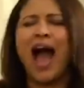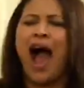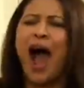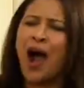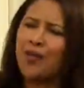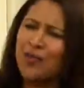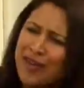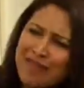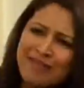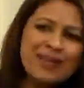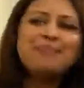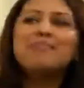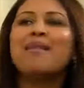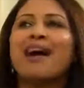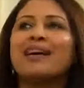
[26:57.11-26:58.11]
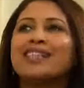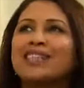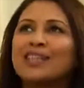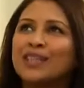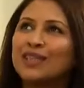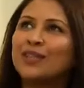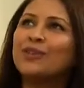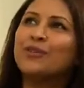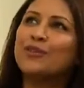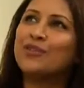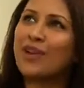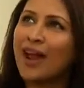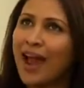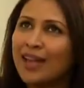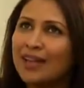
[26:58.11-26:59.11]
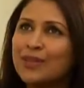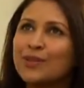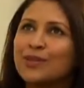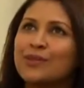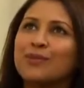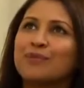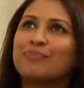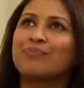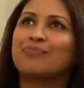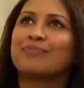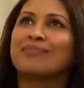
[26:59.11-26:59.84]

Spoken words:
however much you try to,